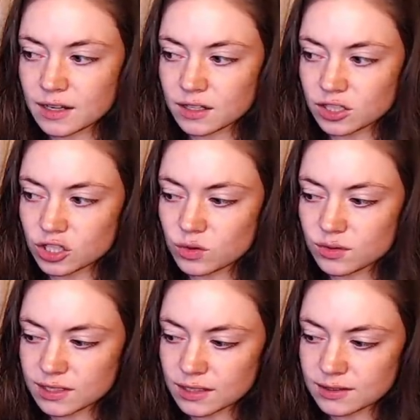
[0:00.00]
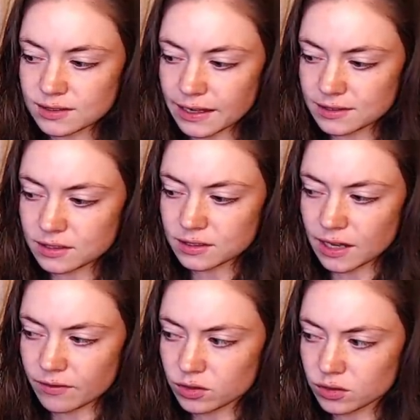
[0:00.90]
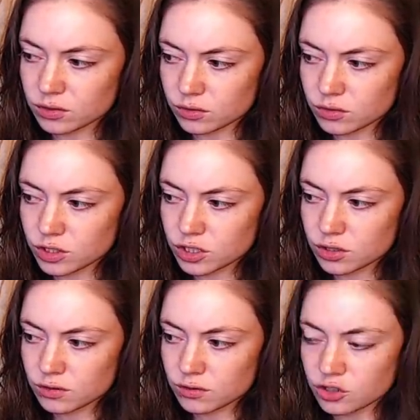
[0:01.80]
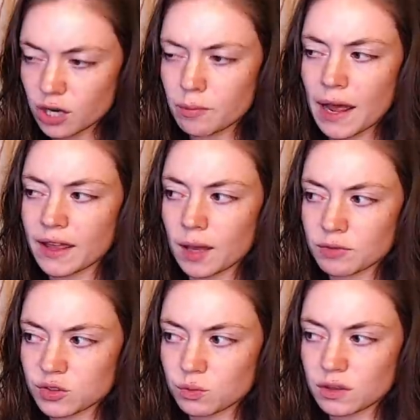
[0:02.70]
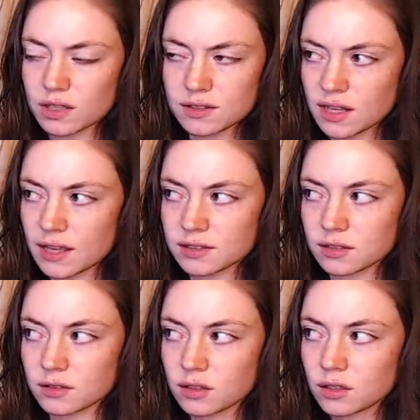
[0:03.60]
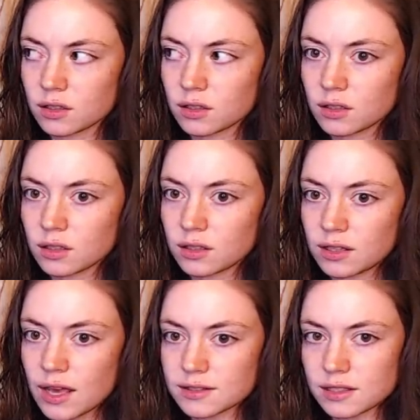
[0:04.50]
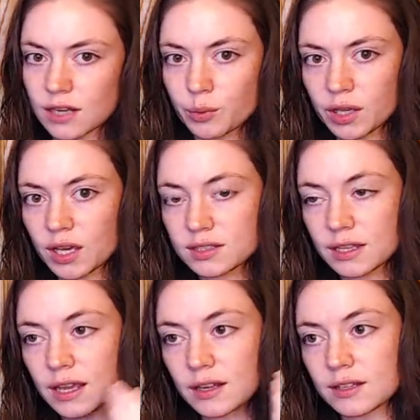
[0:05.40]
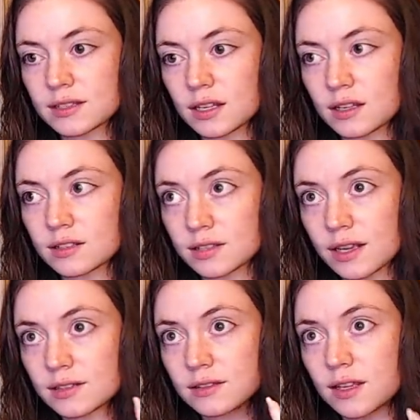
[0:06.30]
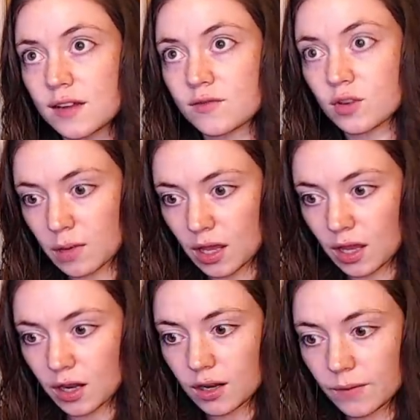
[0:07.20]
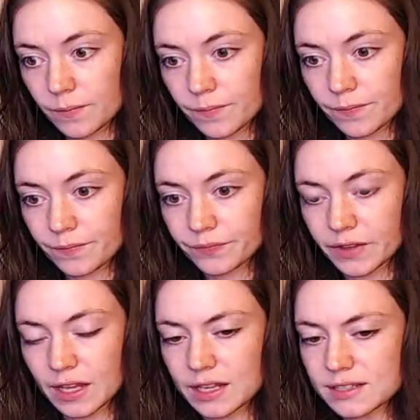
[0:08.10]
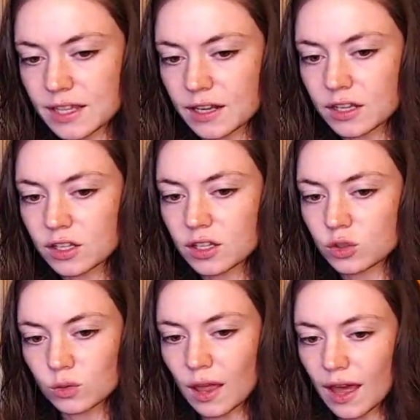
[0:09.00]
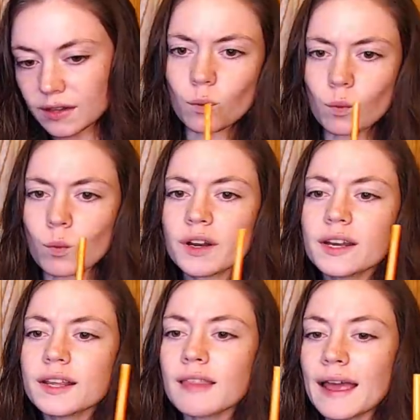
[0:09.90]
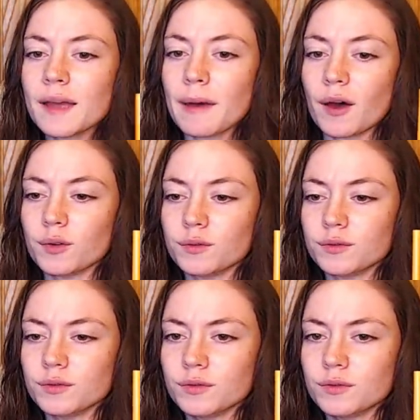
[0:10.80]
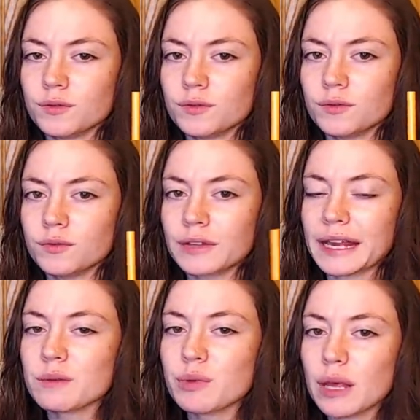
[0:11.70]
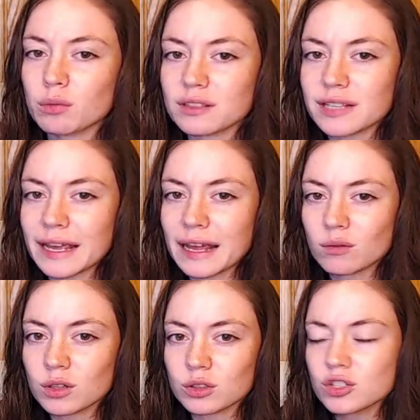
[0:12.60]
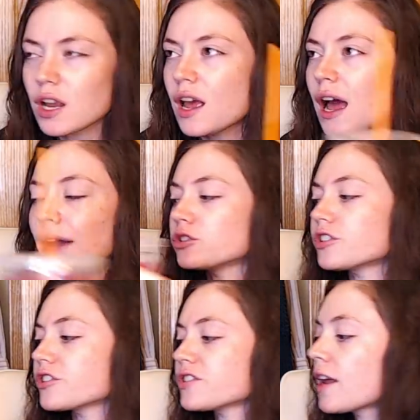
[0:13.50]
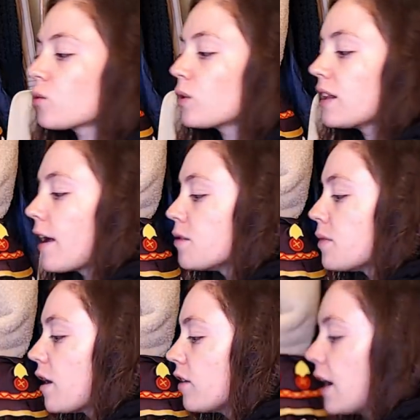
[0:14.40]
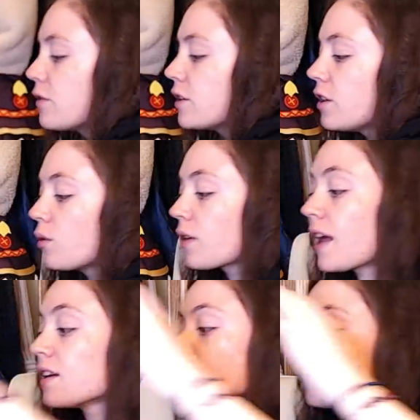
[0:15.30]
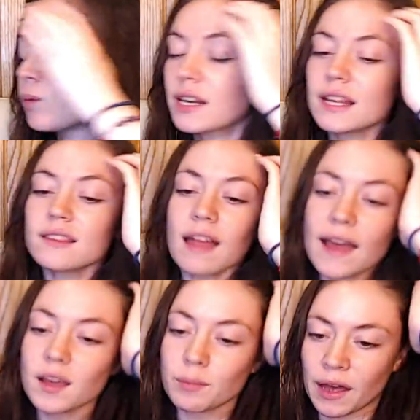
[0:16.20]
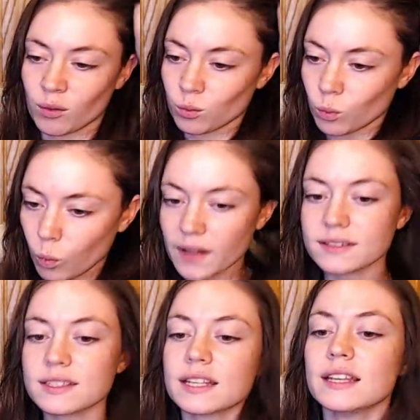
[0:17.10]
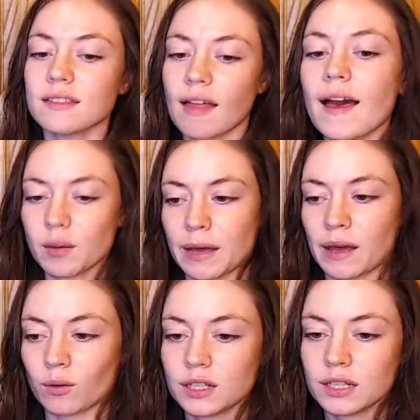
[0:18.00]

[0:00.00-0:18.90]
Did you send assassins after Lelouch? Jeremiah, I'm assuming the assassin. Yes, and now because of that, he sent his assassins after me. And then he said, you lied. What did he lie about? That he'd be able to take out Lelouch? I don't understand what he lied about. I really don't it. What did he lie about? What did he lie about?